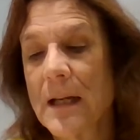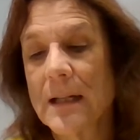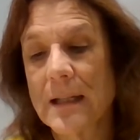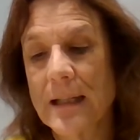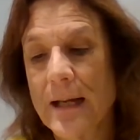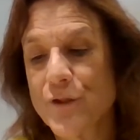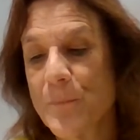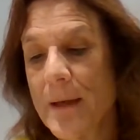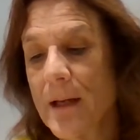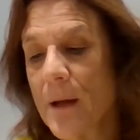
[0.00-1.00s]
Clouds
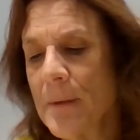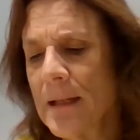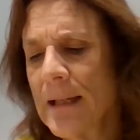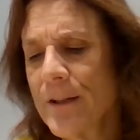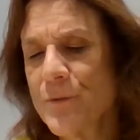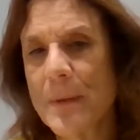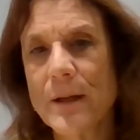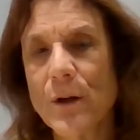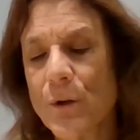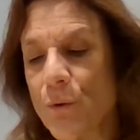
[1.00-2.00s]
may come and clouds may
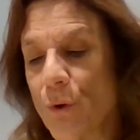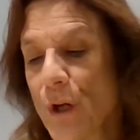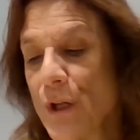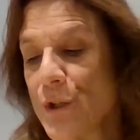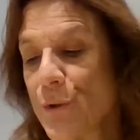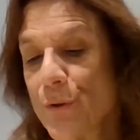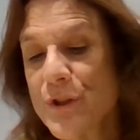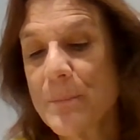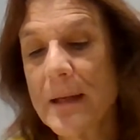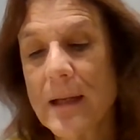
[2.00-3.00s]
go. Tourists
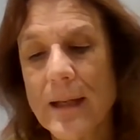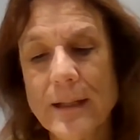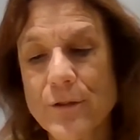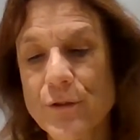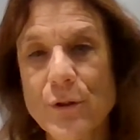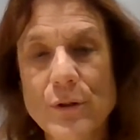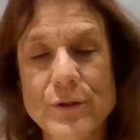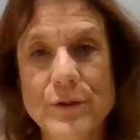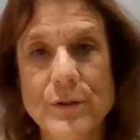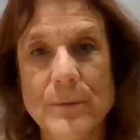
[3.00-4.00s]
may like it or
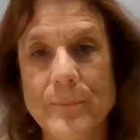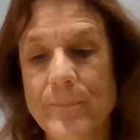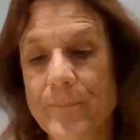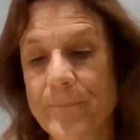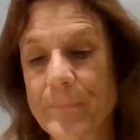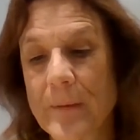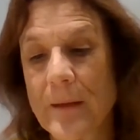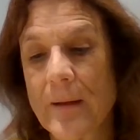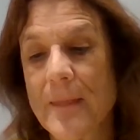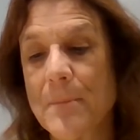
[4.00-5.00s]
not.
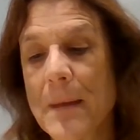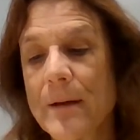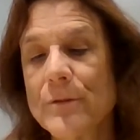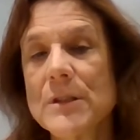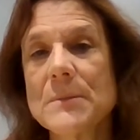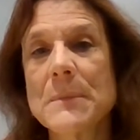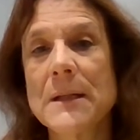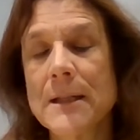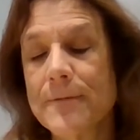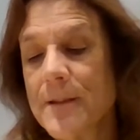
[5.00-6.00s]
The mountain's
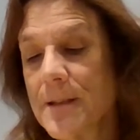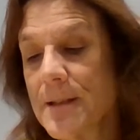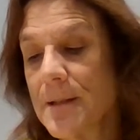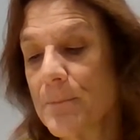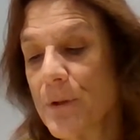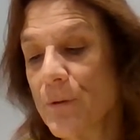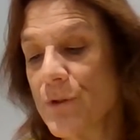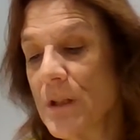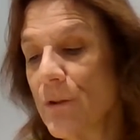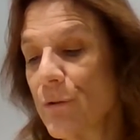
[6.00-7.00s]
magnificence and
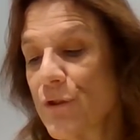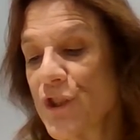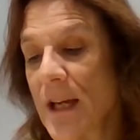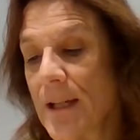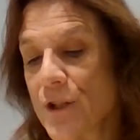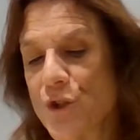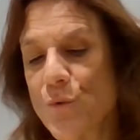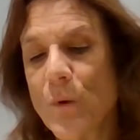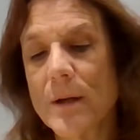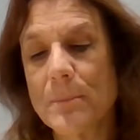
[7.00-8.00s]
beauty are not changed
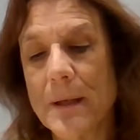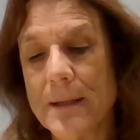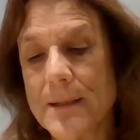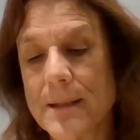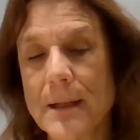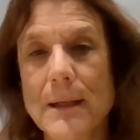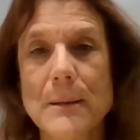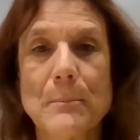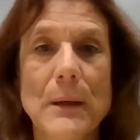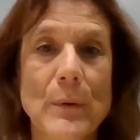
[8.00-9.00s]
one bit
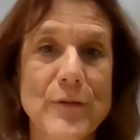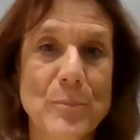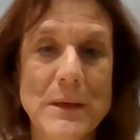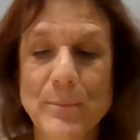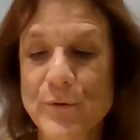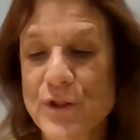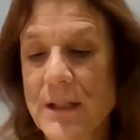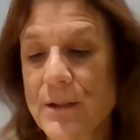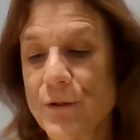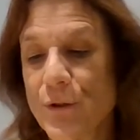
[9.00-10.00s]
by whether people see
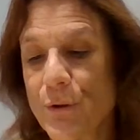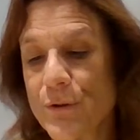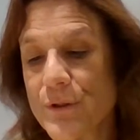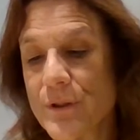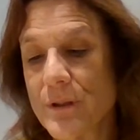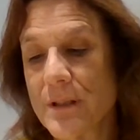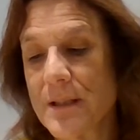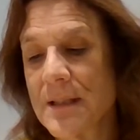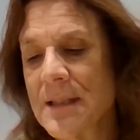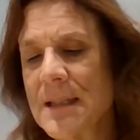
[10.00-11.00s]
it or not,
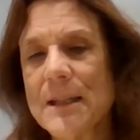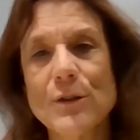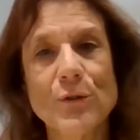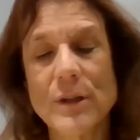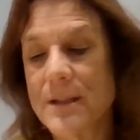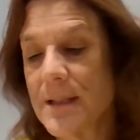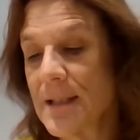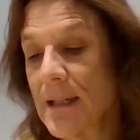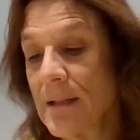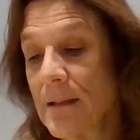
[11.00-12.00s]
seen or
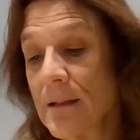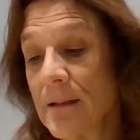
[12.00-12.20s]
unseen,